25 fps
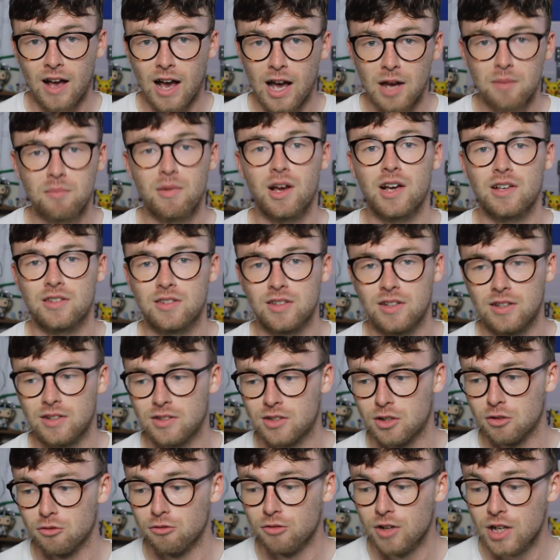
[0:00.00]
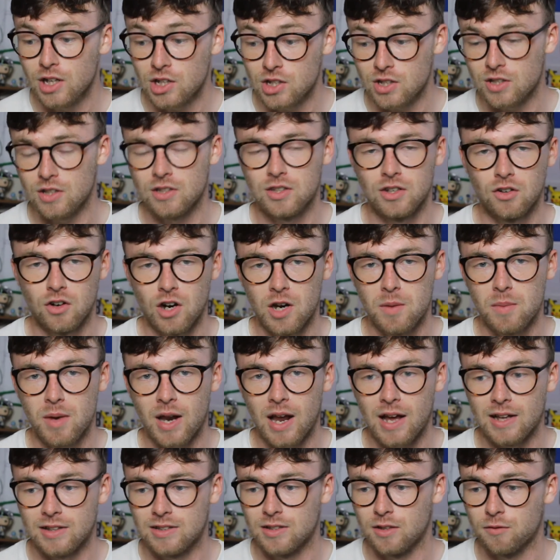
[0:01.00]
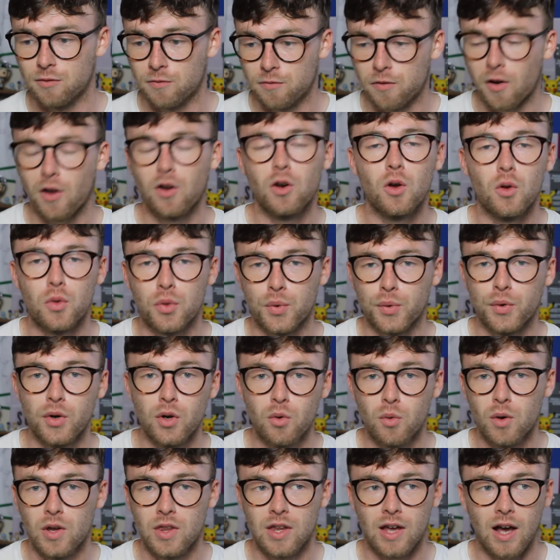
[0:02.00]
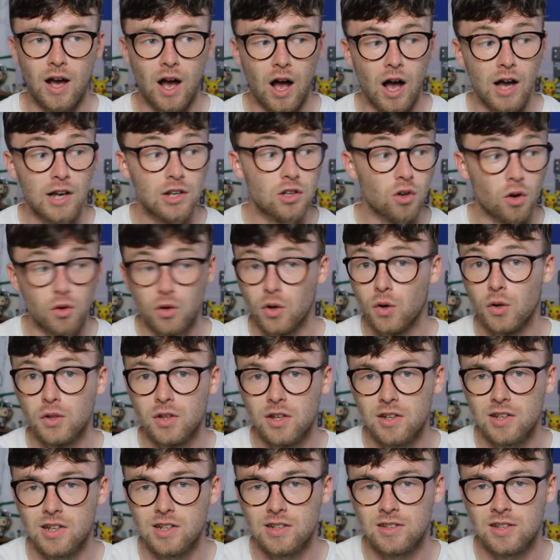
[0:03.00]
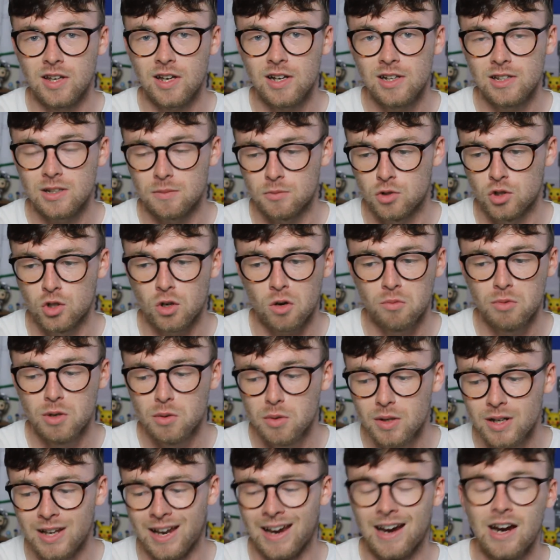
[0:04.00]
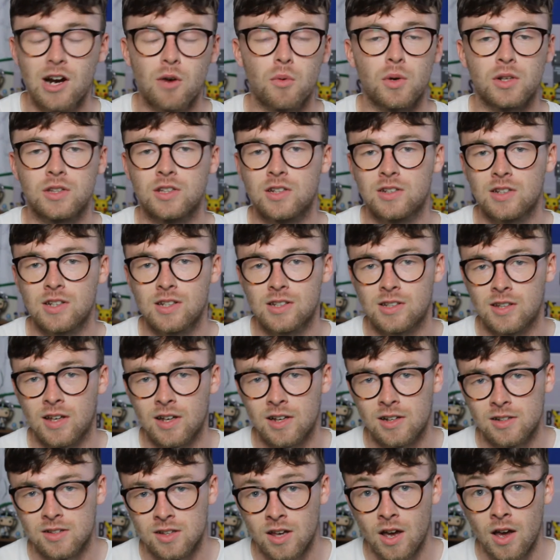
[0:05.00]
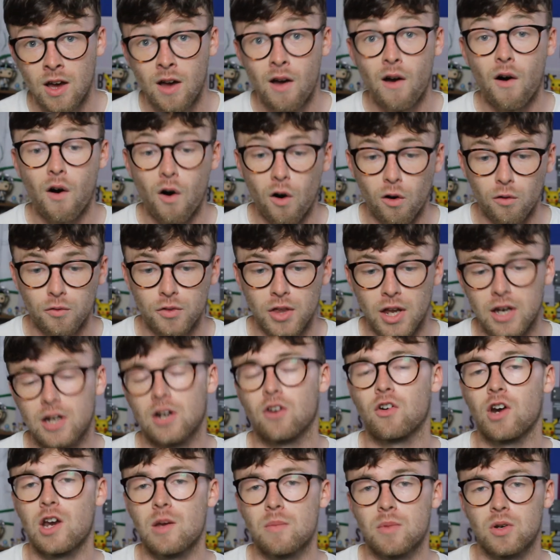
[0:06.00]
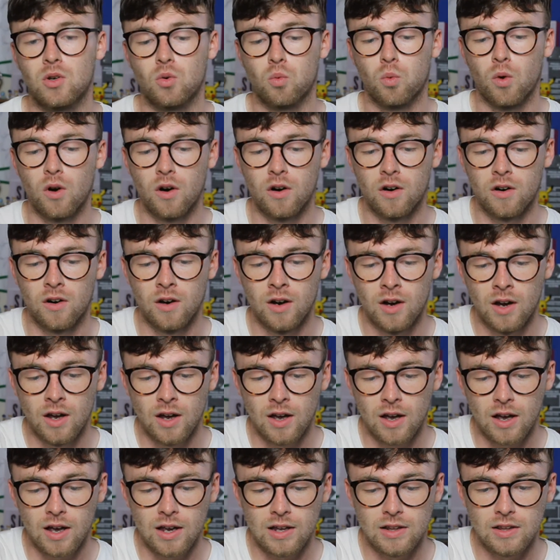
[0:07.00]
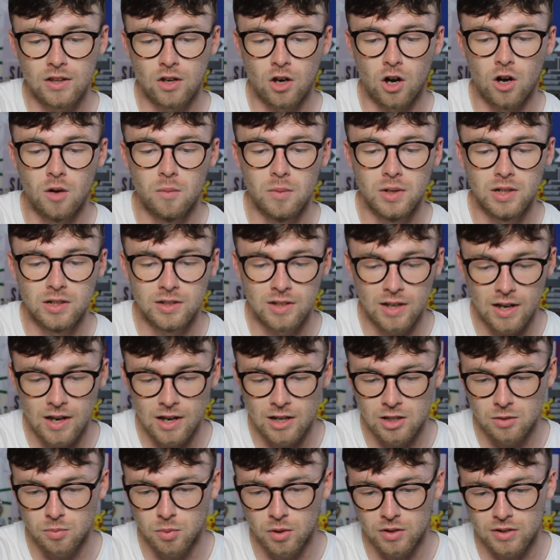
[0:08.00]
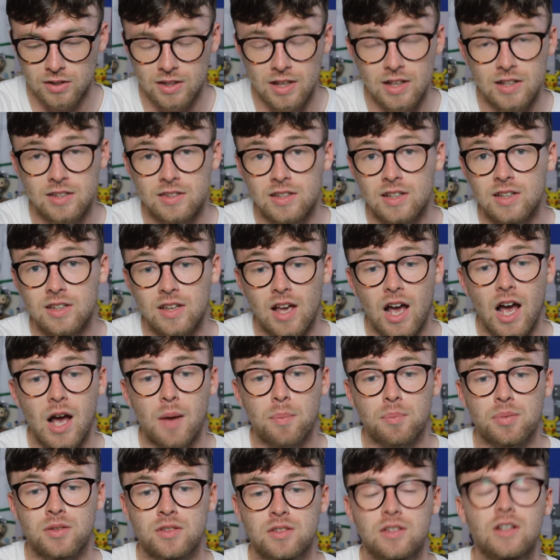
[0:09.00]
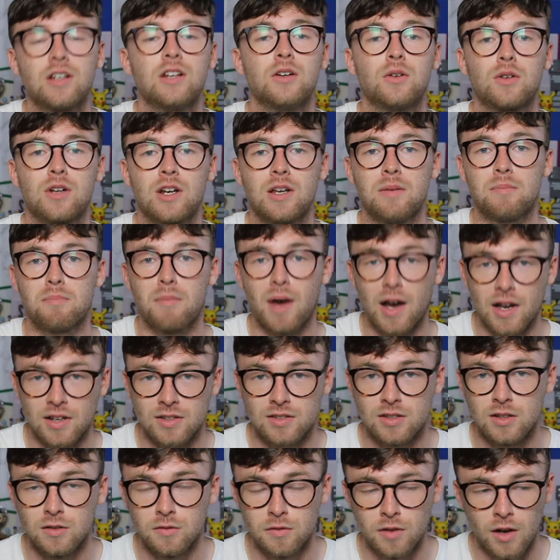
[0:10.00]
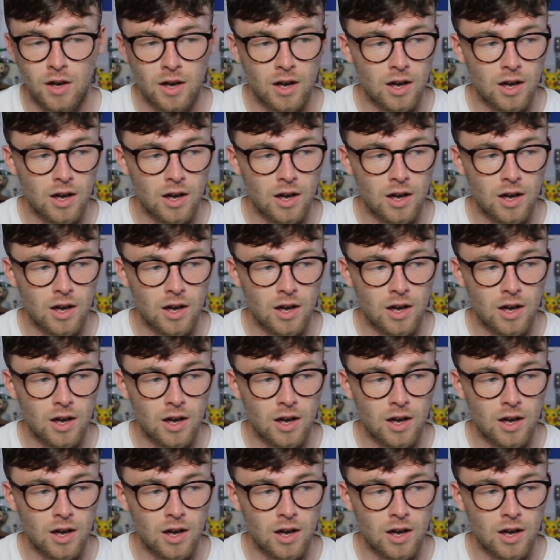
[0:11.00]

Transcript: and Messi to reach this agreement and to follow through with it. I don't know the details. I'm sure we will hear what the details of that agreement were in the coming days. But this is absolutely massive